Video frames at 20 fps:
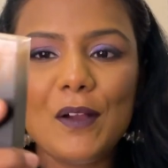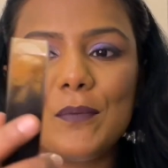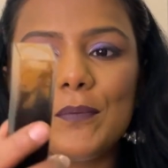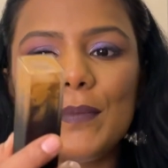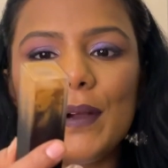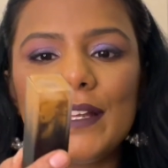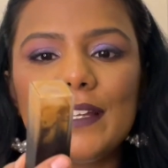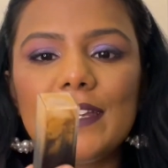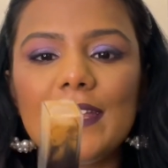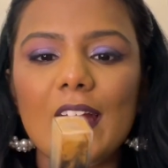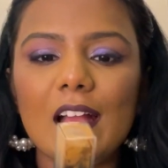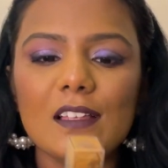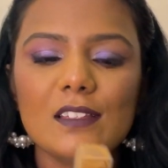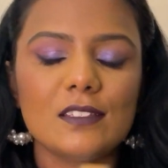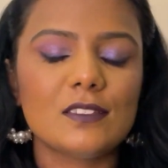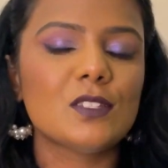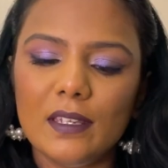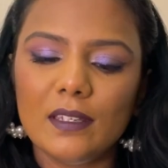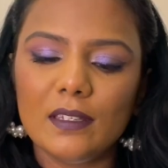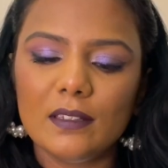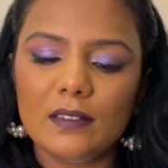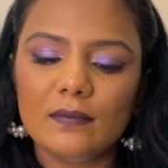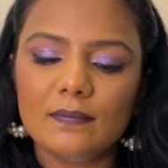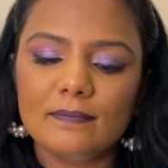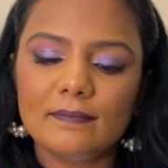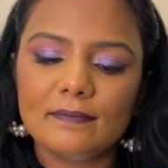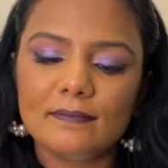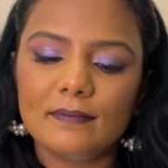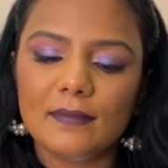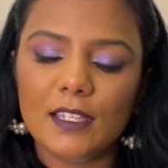But yeah, see,
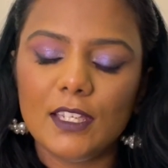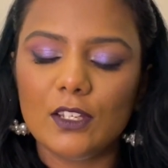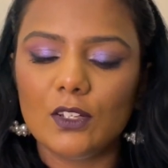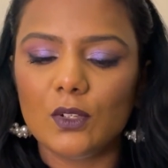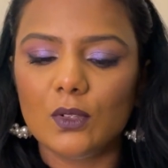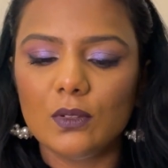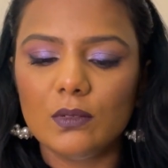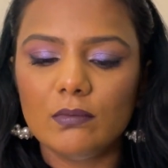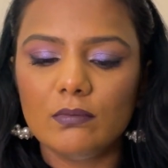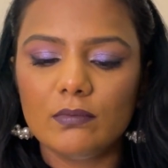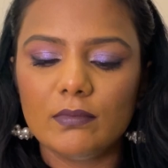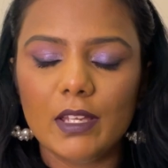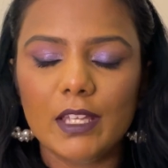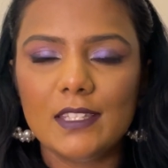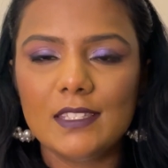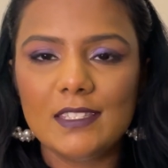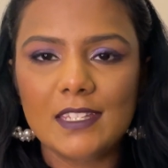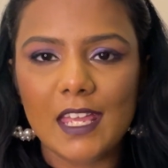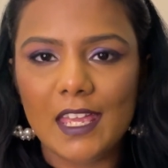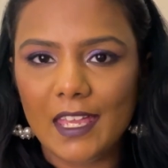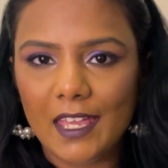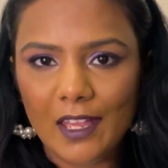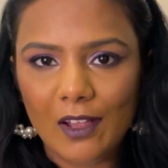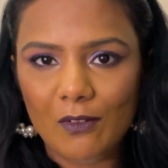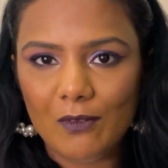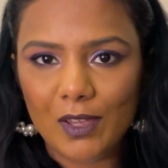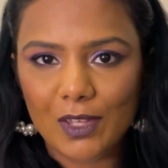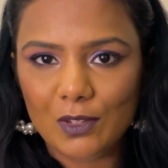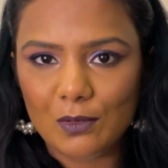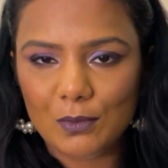you know, it's taking
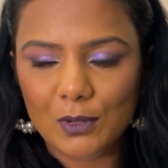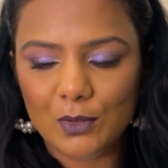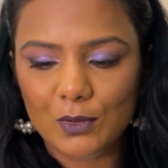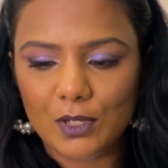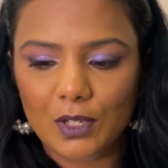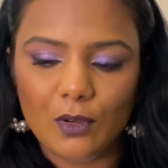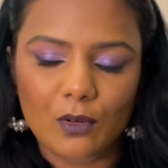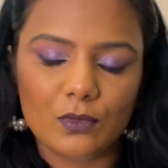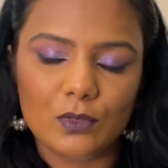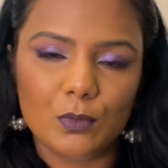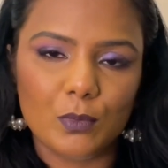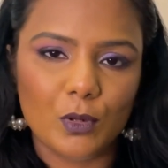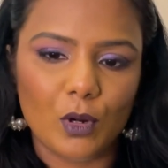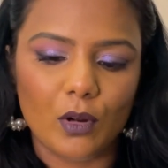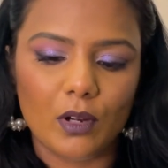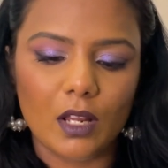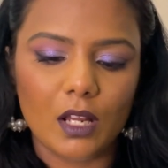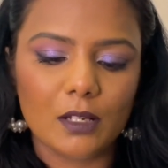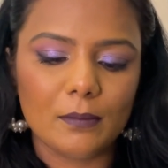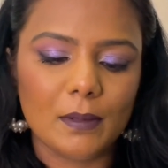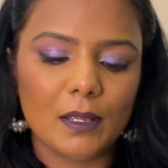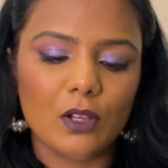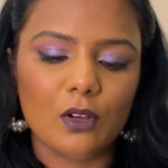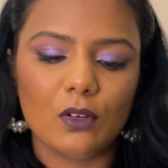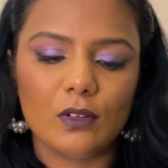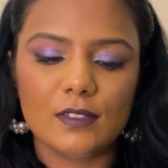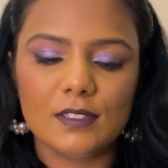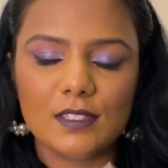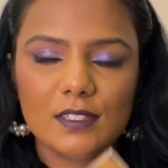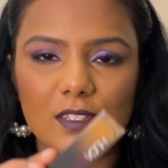away the beauty of the product
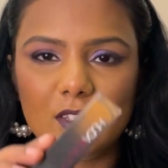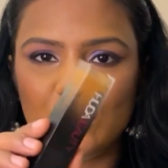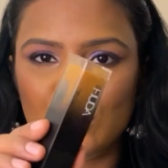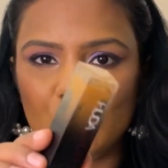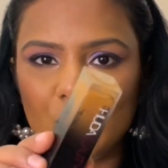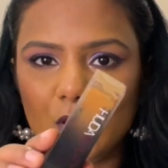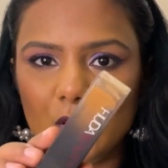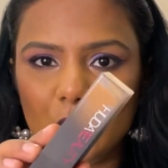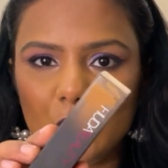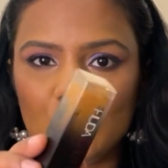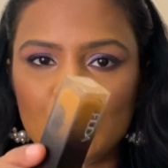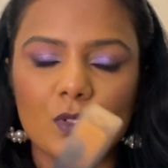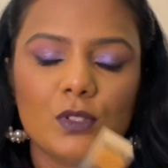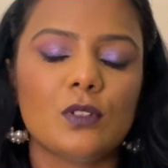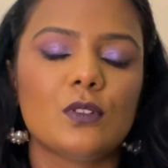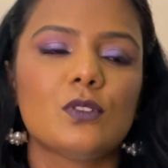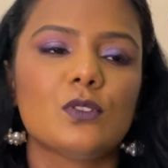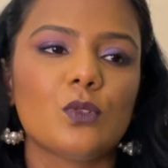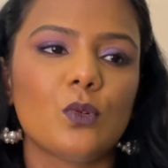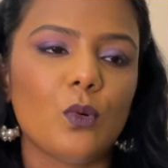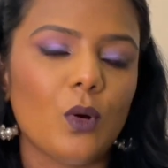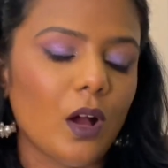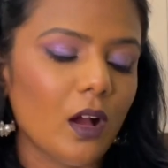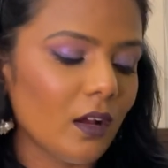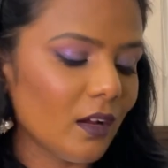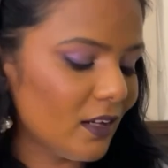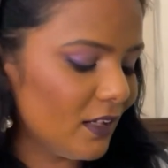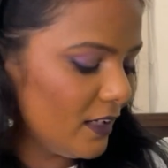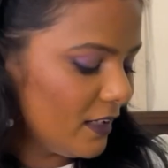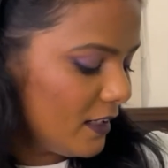because, you know, it looks so
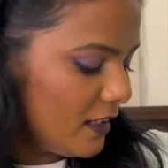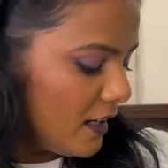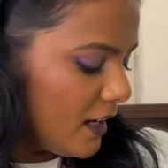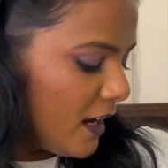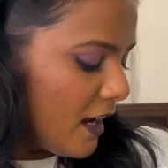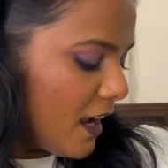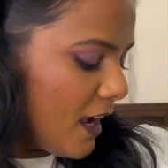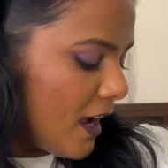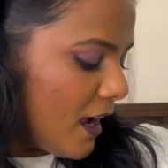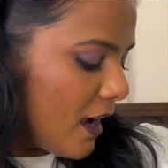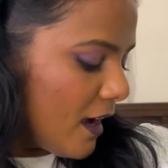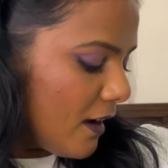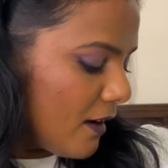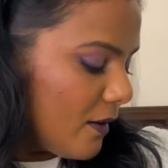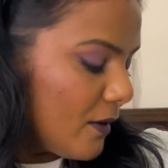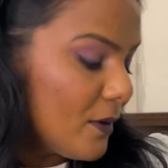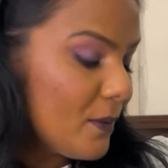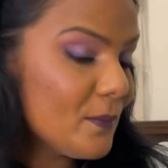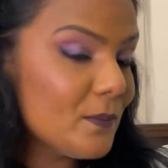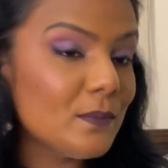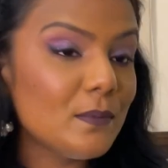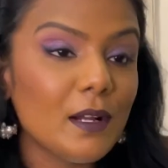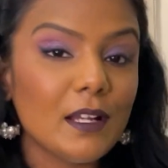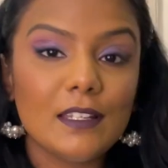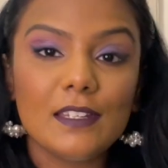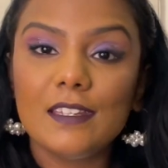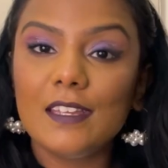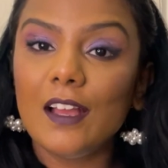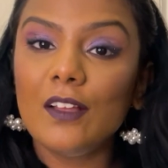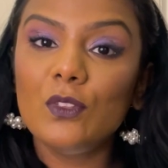ugly.
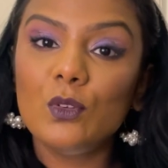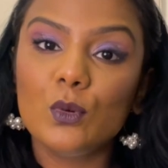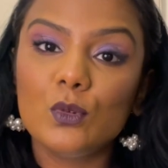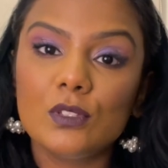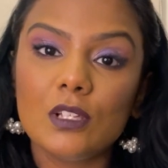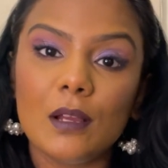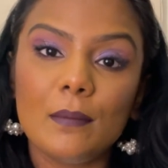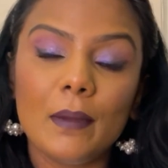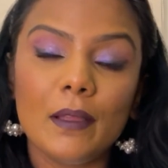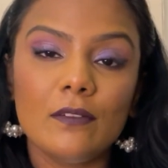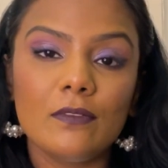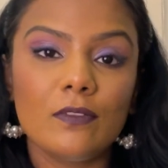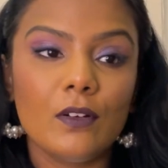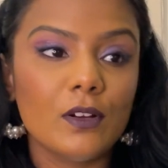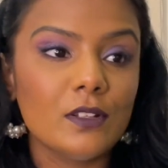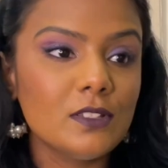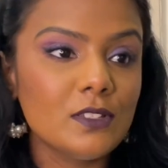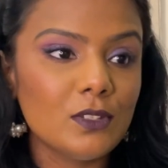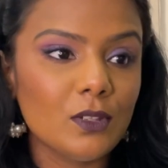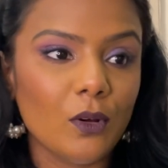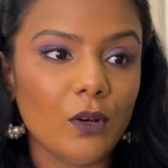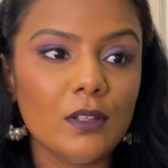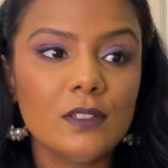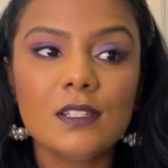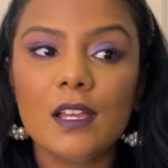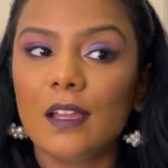But yeah, those are my first thoughts.